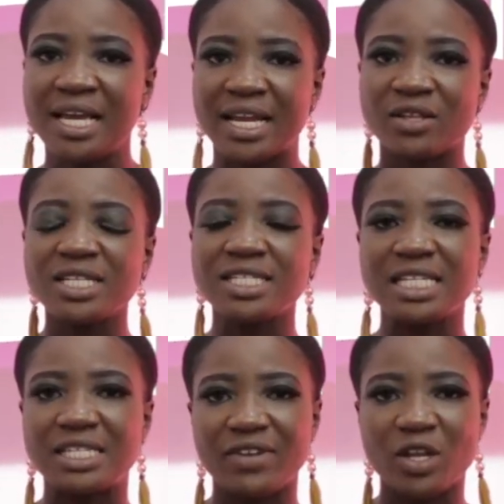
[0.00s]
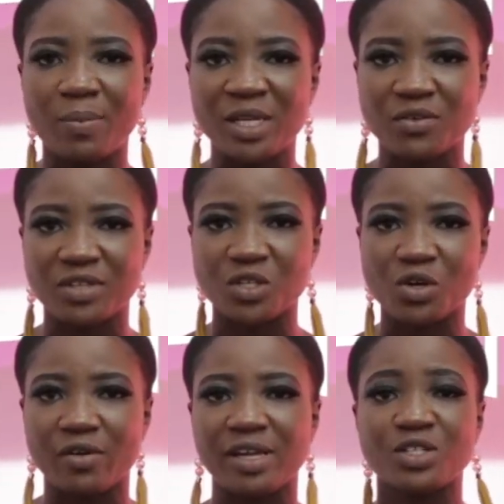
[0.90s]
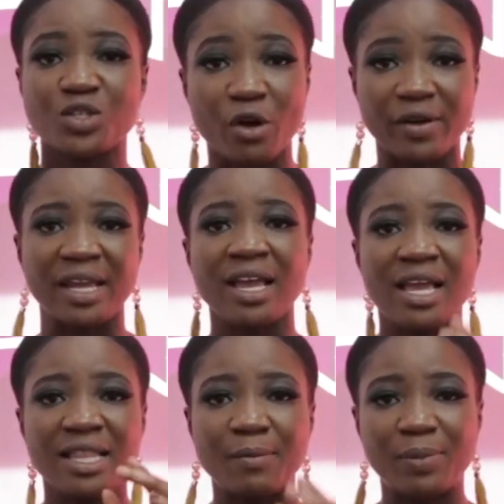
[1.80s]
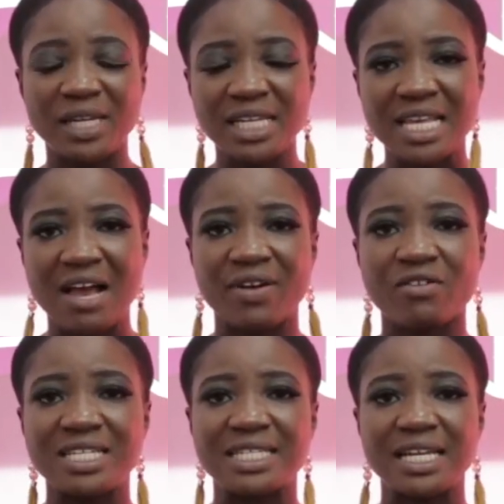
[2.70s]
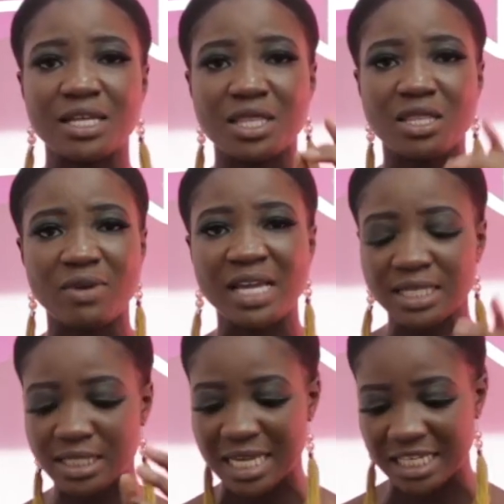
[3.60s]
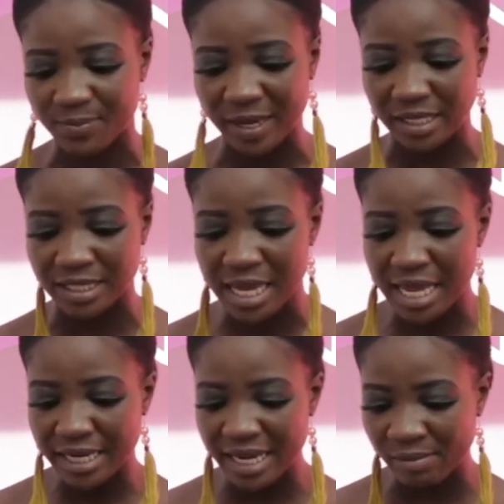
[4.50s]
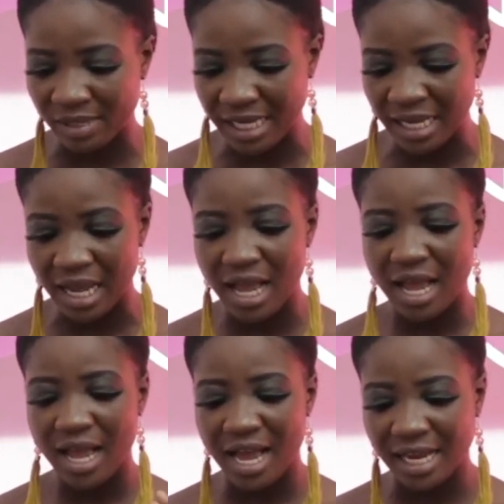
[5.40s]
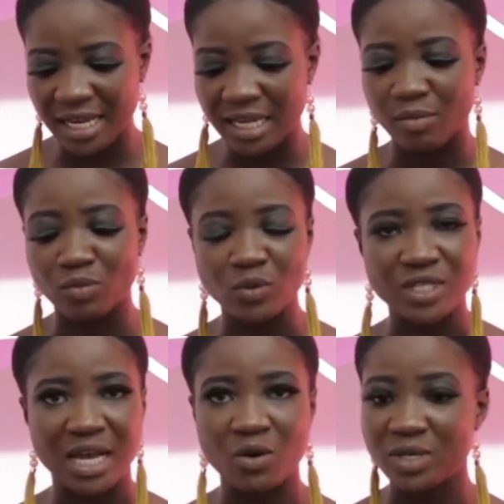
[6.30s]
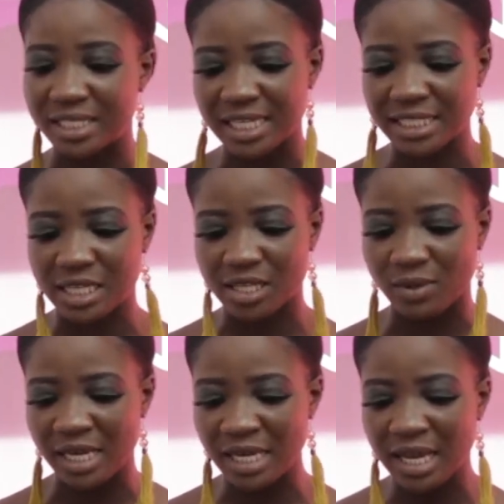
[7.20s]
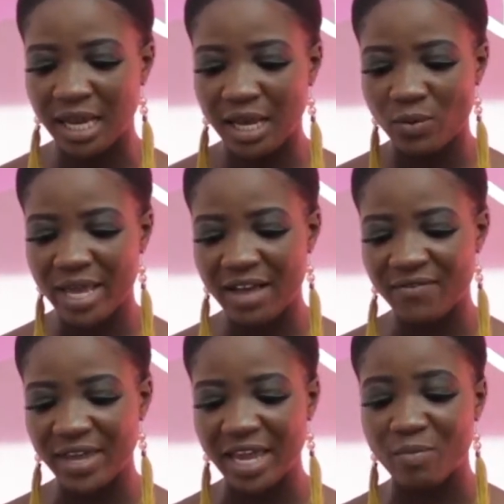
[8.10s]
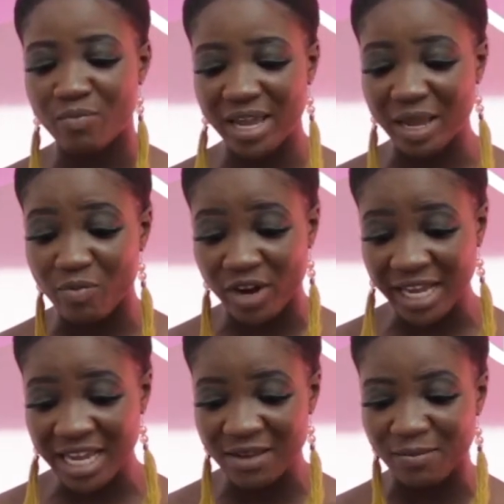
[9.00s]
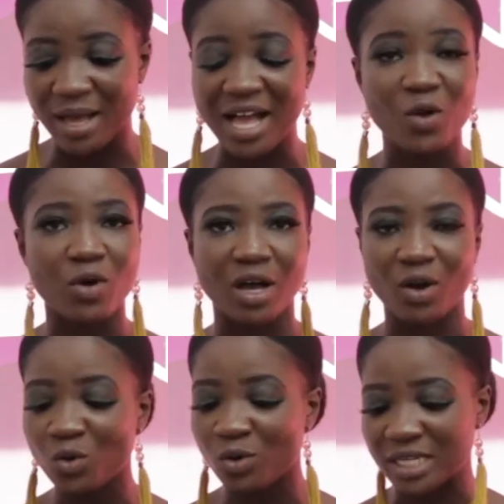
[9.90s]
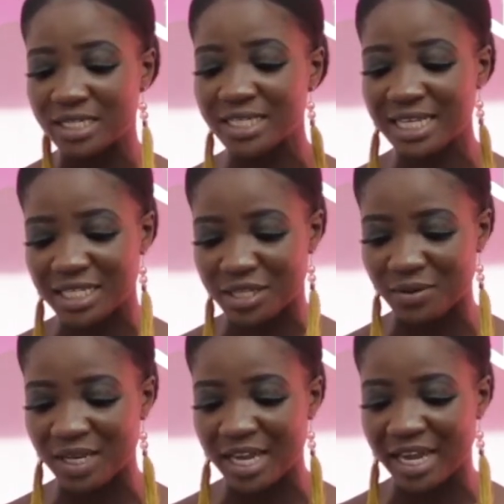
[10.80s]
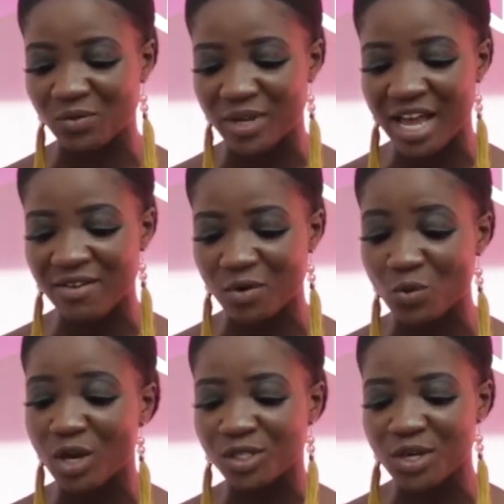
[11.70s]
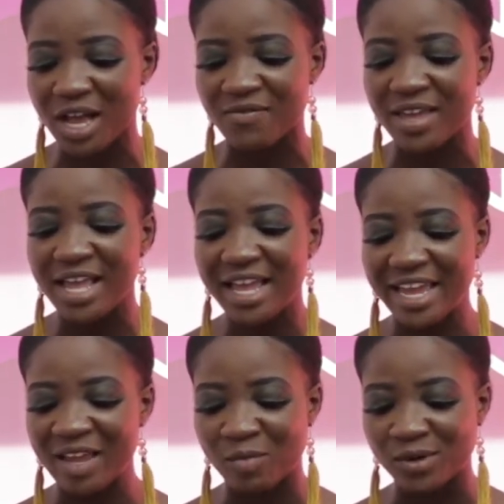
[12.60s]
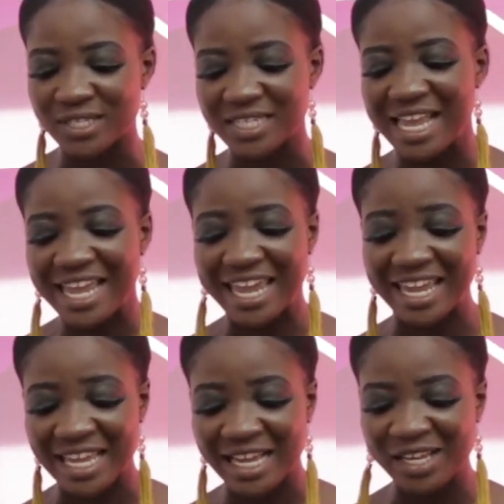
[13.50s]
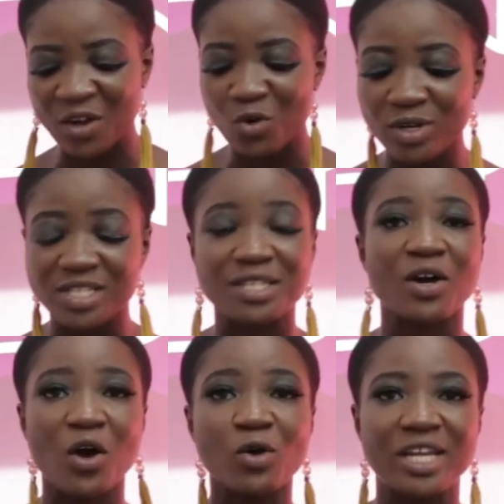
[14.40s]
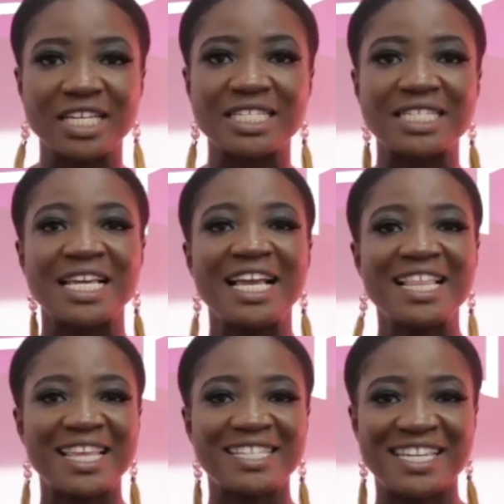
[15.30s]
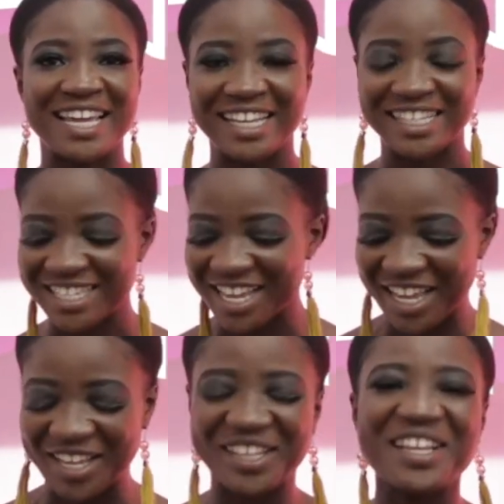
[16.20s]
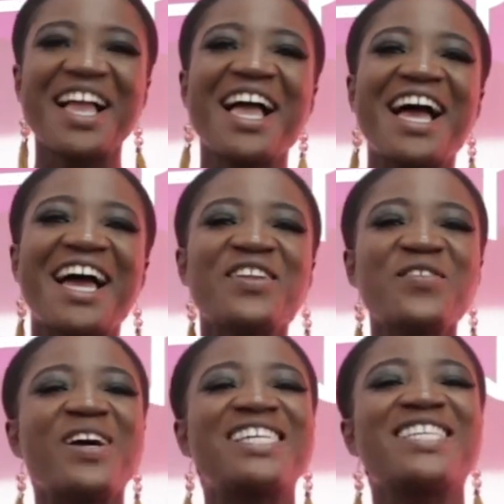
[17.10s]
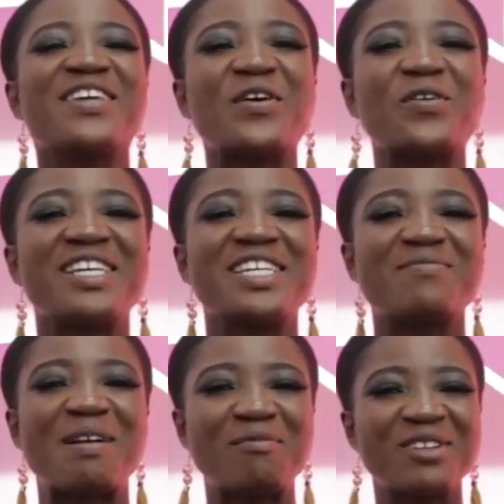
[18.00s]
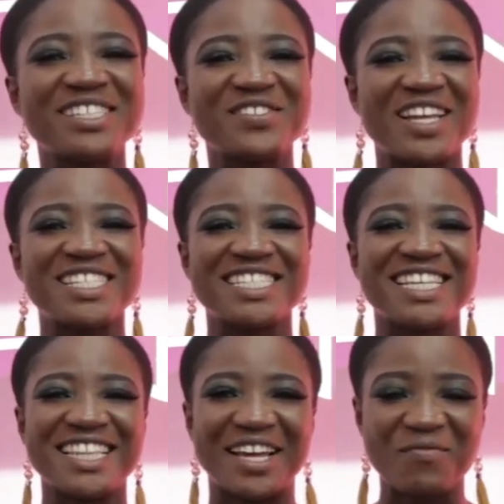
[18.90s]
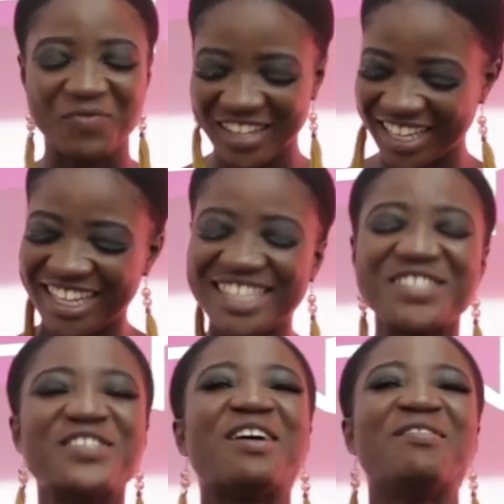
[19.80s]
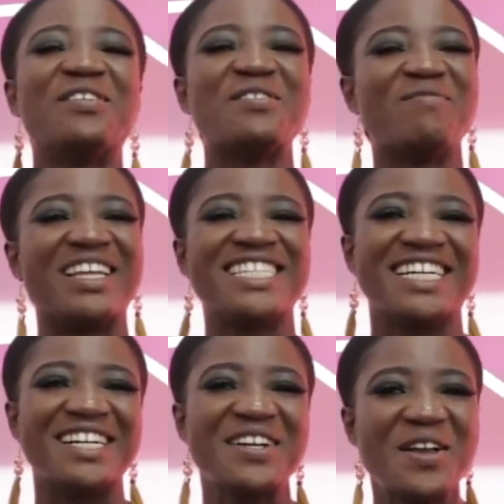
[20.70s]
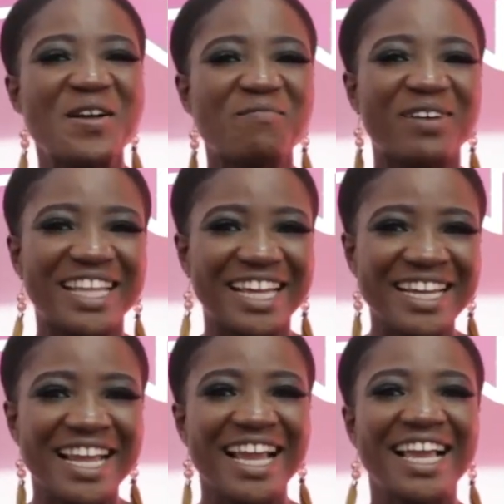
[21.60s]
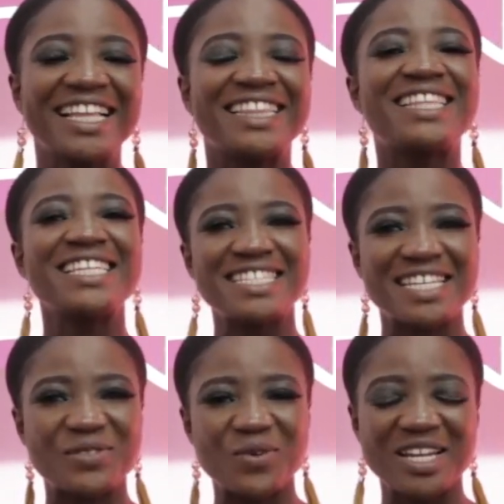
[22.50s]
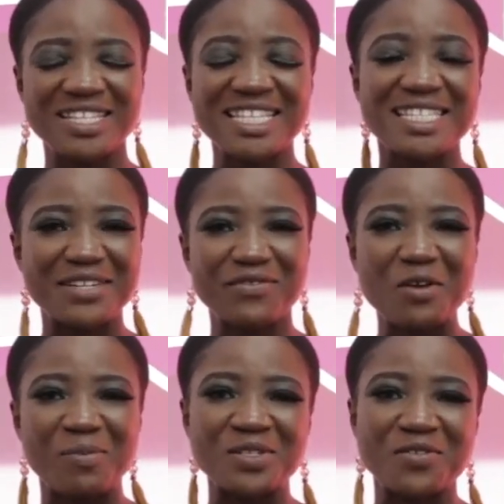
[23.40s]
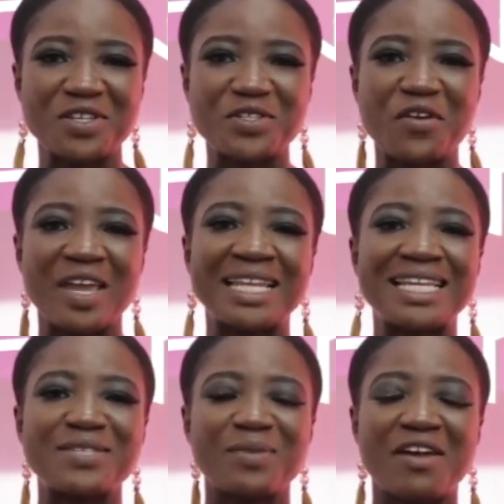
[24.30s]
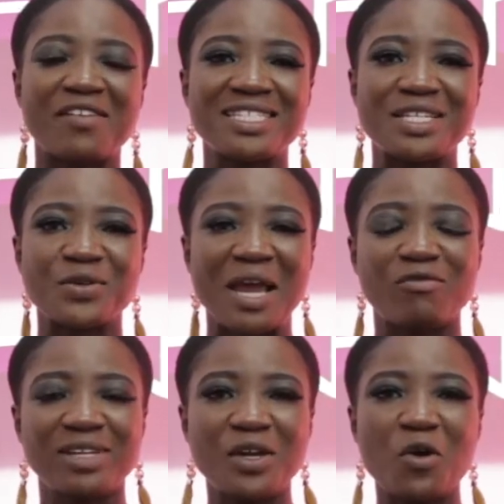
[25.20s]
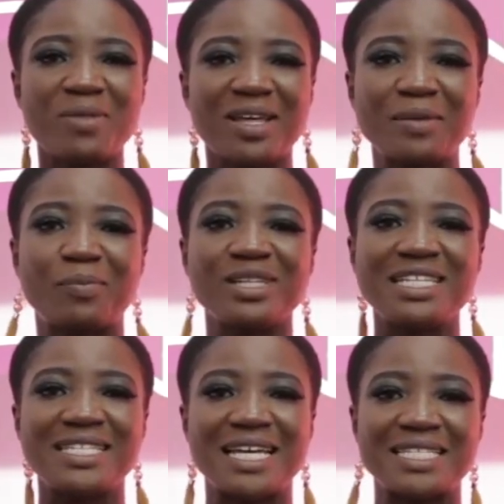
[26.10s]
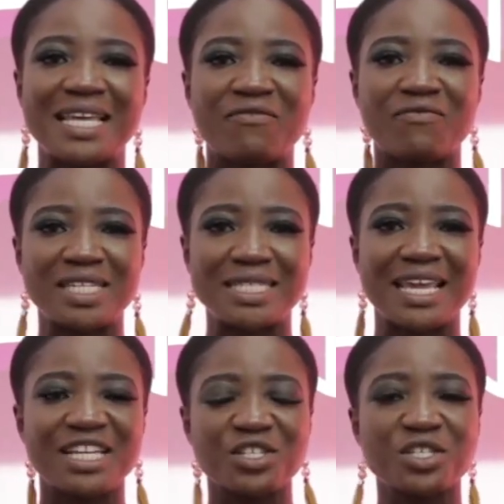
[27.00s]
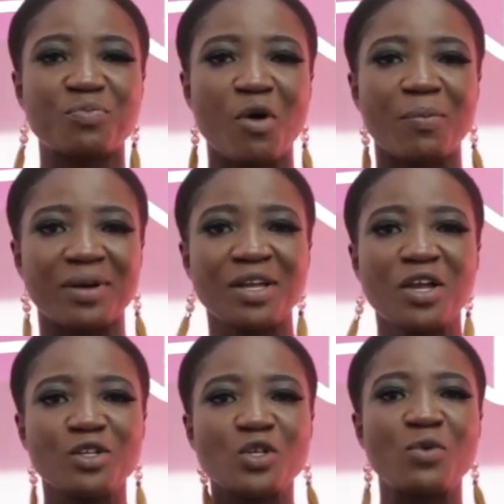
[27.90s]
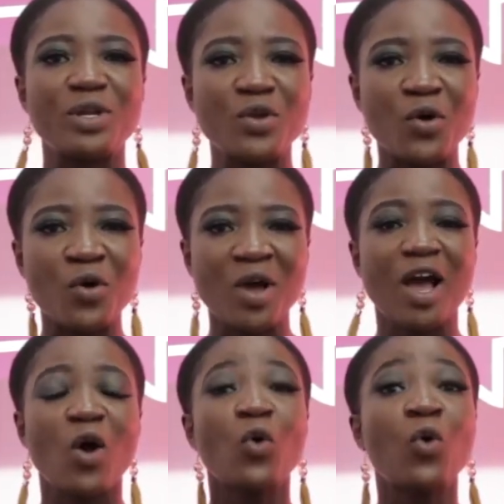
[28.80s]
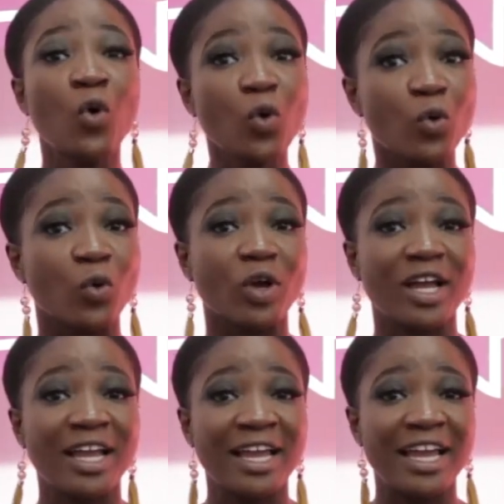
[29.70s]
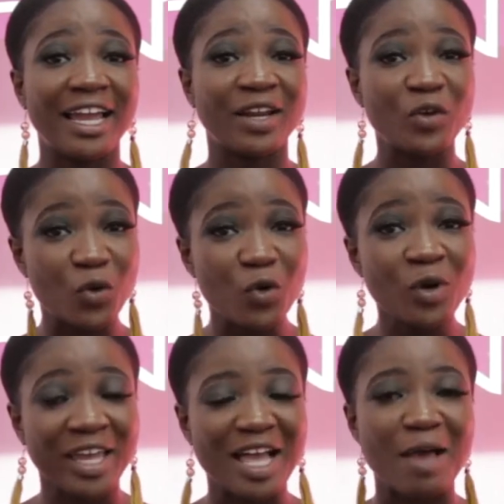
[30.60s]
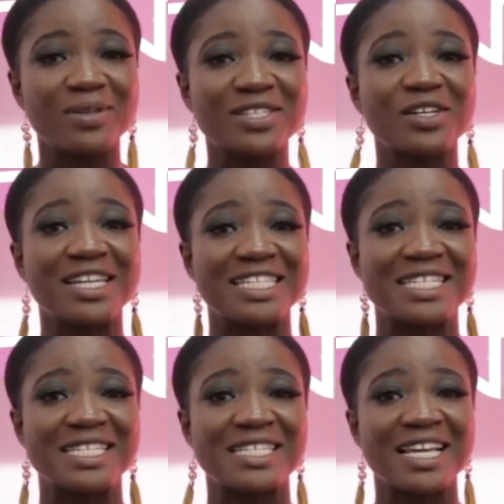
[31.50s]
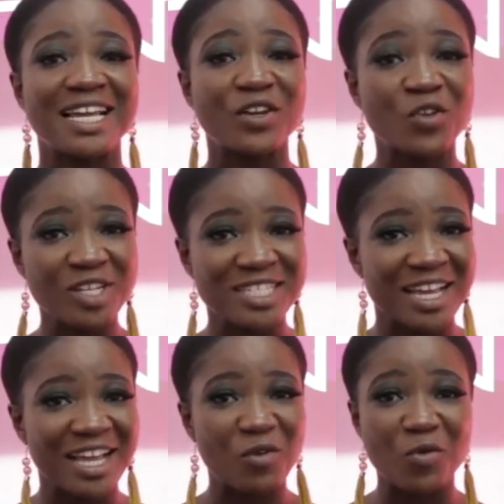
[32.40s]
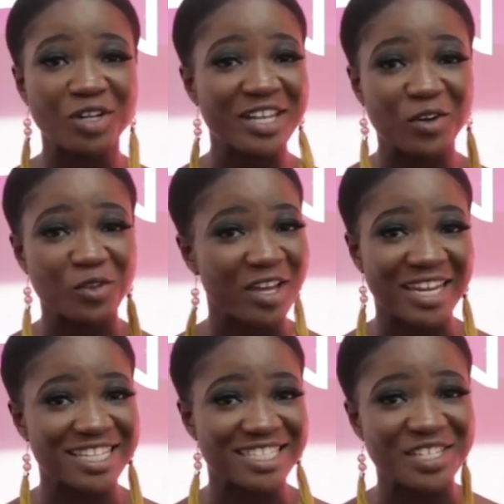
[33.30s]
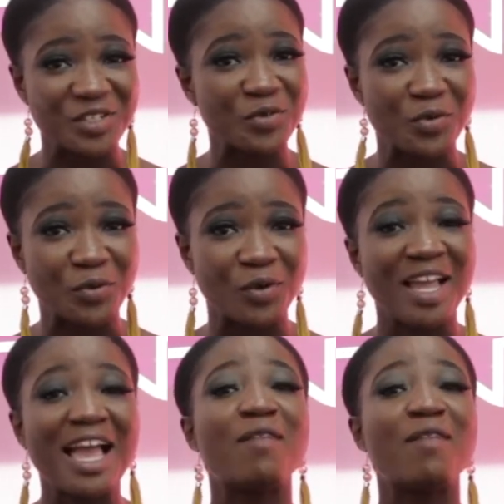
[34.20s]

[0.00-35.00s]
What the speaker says: Now, this is the development of the story. The police have arrested three suspects, namely Ali Musa, who is 33, we have Ibrahim Akwa, who is 33, and we also have Amos Enying, is the oldest, 38. I don't know why I said the oldest, but I'm only trying to say that he should have known better. But then this is the development of the story, and he's been arrested. So I really hope that the police does the investigations proper, so we know who and who in capital letters, not World Health Organization who.